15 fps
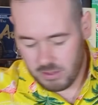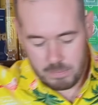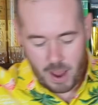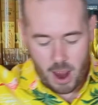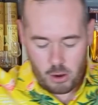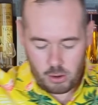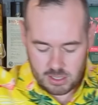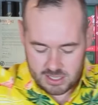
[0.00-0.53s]
the
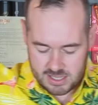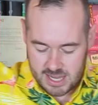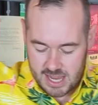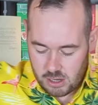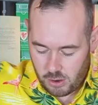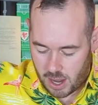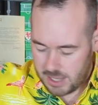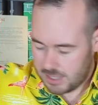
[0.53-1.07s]
Barrel
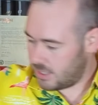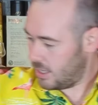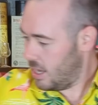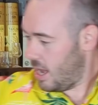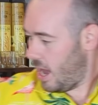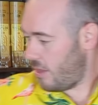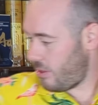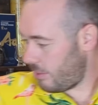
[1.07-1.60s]
Seagrass,
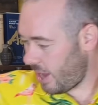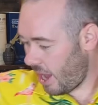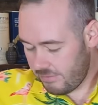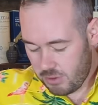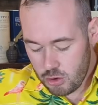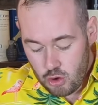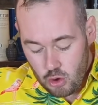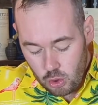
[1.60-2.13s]
and then we have
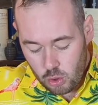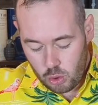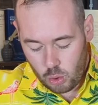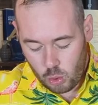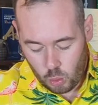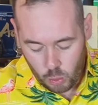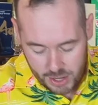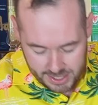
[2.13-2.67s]
the Nulu
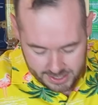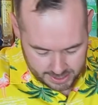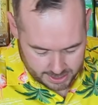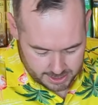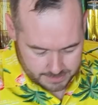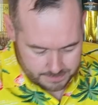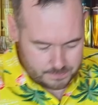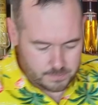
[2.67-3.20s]
Wheated.